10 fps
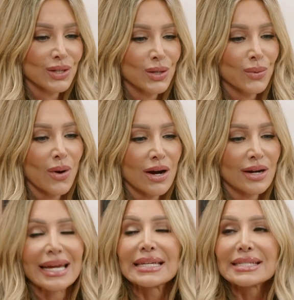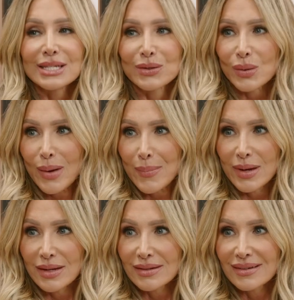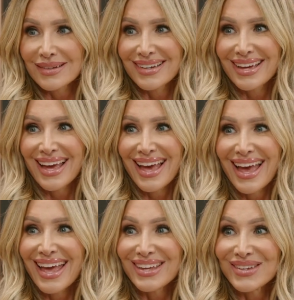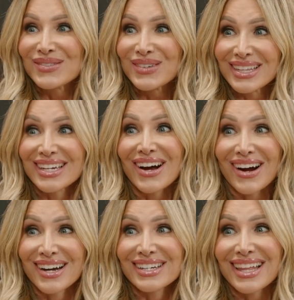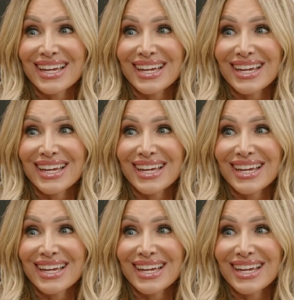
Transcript: are a secret weapon. You really are. Like